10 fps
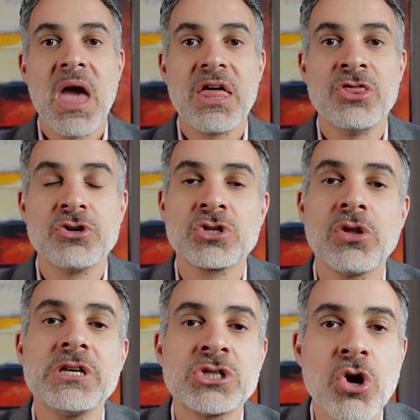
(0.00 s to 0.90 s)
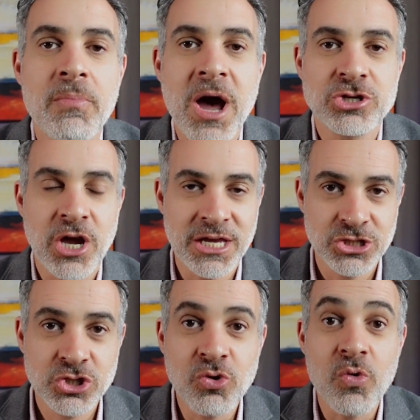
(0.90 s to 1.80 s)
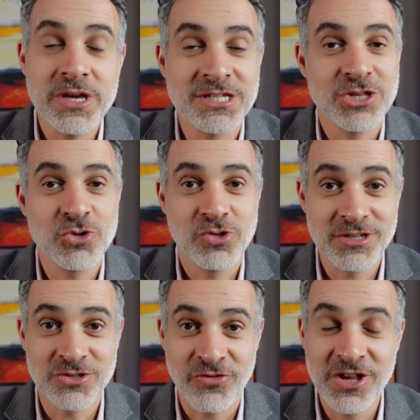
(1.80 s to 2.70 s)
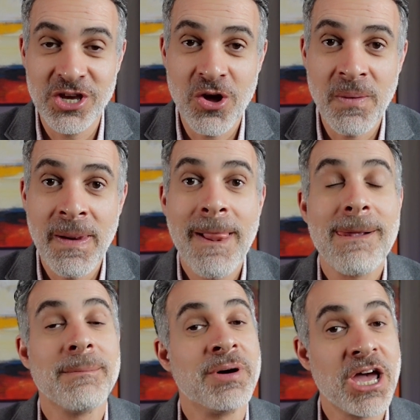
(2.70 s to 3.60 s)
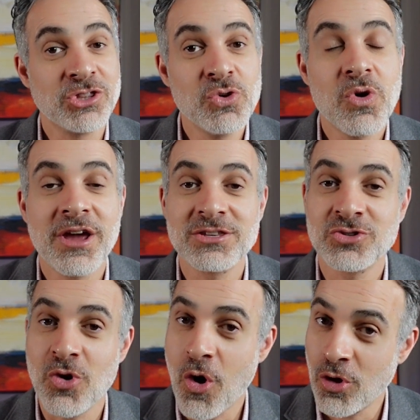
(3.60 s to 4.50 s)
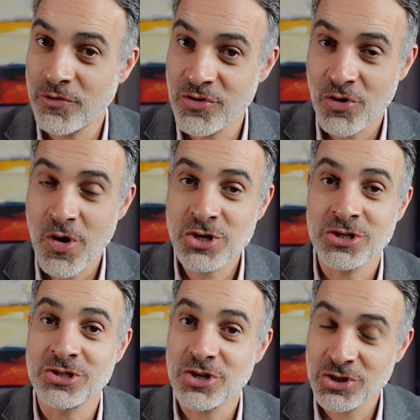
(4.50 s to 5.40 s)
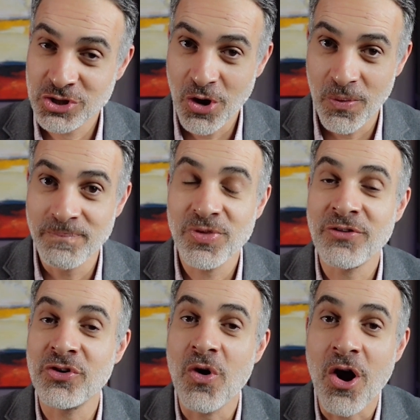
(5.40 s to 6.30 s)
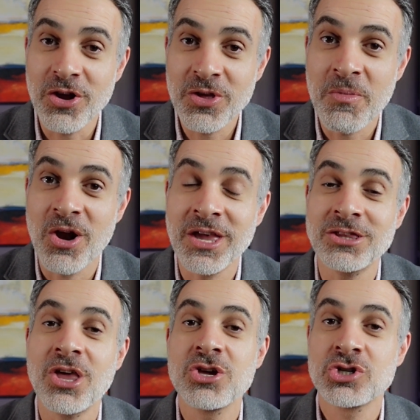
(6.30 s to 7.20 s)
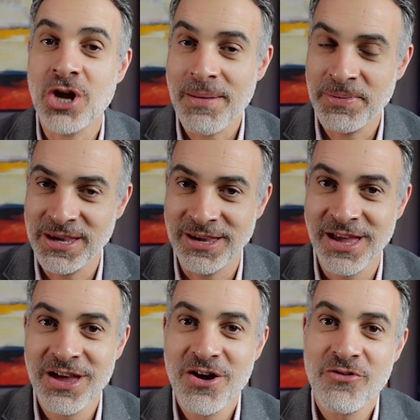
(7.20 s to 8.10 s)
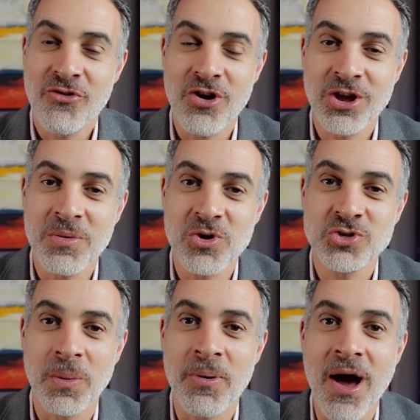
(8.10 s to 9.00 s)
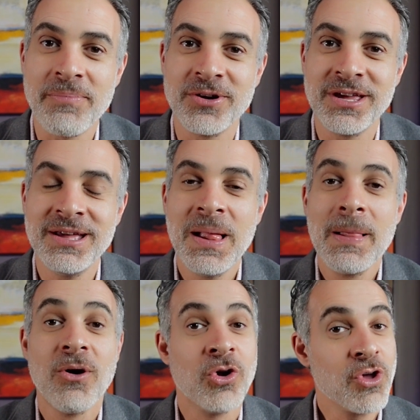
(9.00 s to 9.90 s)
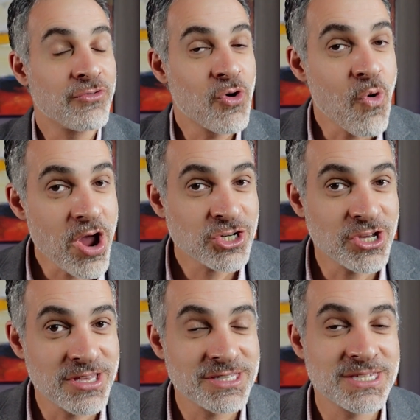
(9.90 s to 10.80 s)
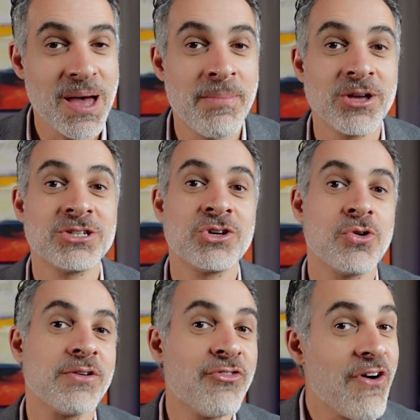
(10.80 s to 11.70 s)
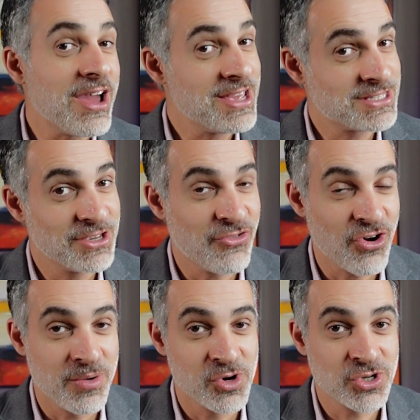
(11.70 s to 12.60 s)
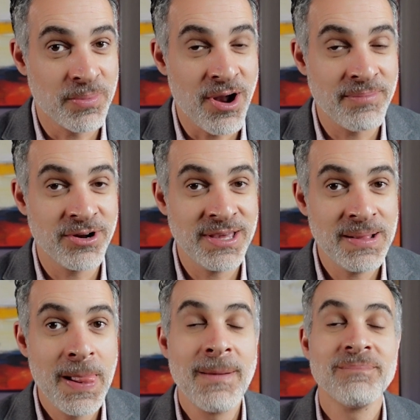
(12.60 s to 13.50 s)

There's only so much I can squeeze into this video, but I do want to answer all of your questions. So if you are in the market shopping for a commercial property, or you have questions about securing financing for a commercial property,